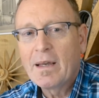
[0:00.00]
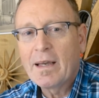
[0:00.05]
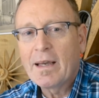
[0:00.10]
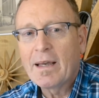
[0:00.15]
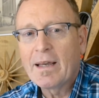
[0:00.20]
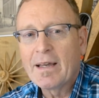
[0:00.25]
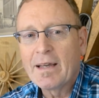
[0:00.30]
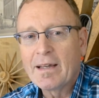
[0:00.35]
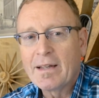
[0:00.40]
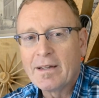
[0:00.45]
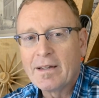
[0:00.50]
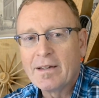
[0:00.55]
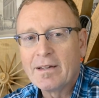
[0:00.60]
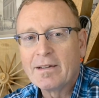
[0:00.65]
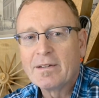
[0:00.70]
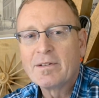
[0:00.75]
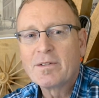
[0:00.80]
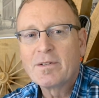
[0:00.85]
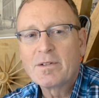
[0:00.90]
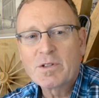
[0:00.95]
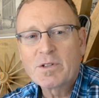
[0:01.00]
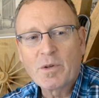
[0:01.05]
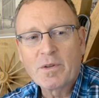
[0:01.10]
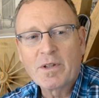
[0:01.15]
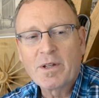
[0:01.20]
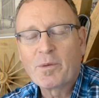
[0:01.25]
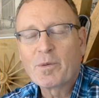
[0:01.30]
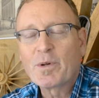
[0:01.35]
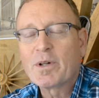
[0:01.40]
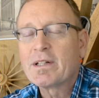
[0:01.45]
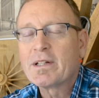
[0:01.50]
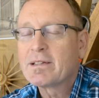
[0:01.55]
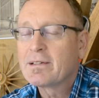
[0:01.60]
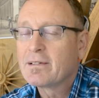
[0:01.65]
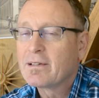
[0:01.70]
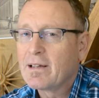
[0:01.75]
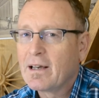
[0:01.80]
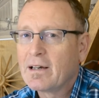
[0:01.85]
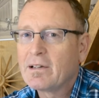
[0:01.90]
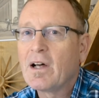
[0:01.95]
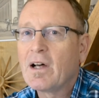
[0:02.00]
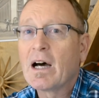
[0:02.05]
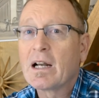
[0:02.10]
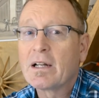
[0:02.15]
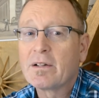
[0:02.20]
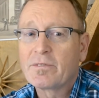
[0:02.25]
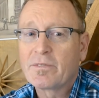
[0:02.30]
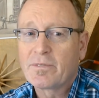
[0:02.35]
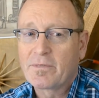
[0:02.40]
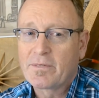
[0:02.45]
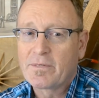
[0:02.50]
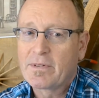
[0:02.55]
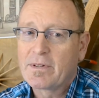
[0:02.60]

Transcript: and so there were a, a, lot of